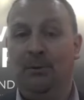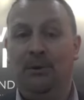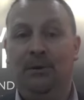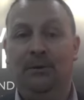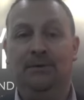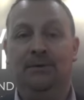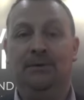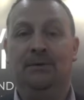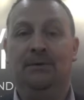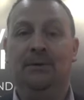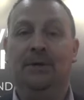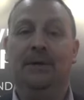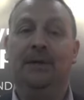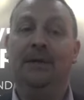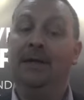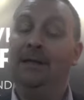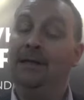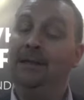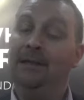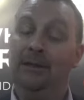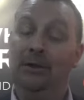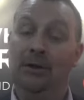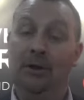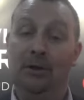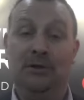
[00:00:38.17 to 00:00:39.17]
with so they can
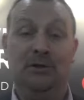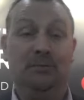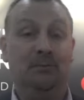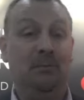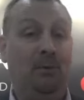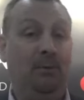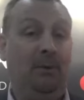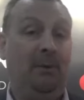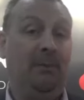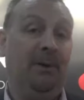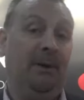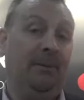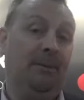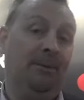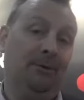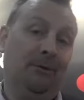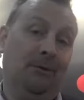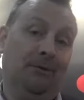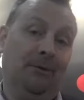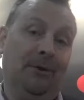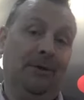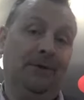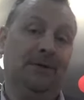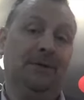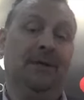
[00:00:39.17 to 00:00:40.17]
launch mobile payment
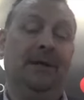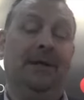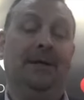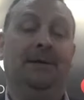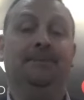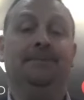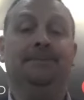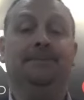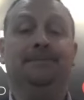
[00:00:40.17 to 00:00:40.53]
already today.